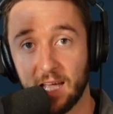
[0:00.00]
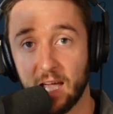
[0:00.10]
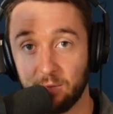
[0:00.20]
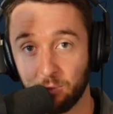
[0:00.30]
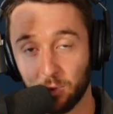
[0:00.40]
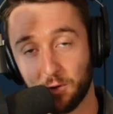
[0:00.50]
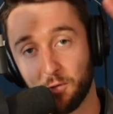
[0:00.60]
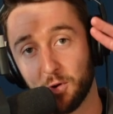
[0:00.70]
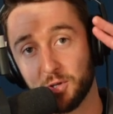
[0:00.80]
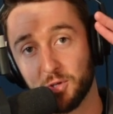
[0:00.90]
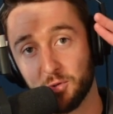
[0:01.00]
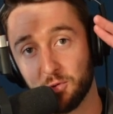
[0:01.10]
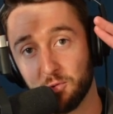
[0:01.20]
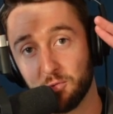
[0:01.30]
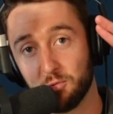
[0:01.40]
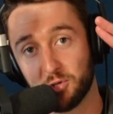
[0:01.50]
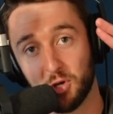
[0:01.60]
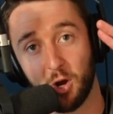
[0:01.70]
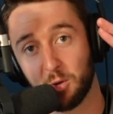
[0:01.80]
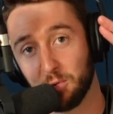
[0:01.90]
and we'll look forward to
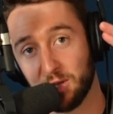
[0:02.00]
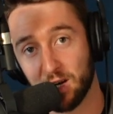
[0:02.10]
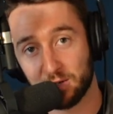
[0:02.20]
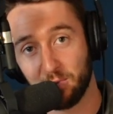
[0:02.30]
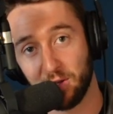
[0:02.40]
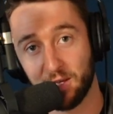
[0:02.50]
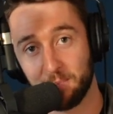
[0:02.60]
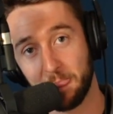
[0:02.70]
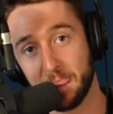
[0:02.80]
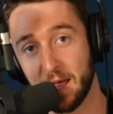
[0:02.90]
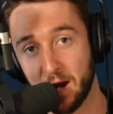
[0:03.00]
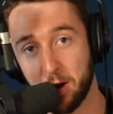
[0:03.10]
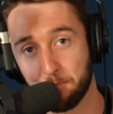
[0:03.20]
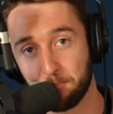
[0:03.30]
talking with you next month. Take care.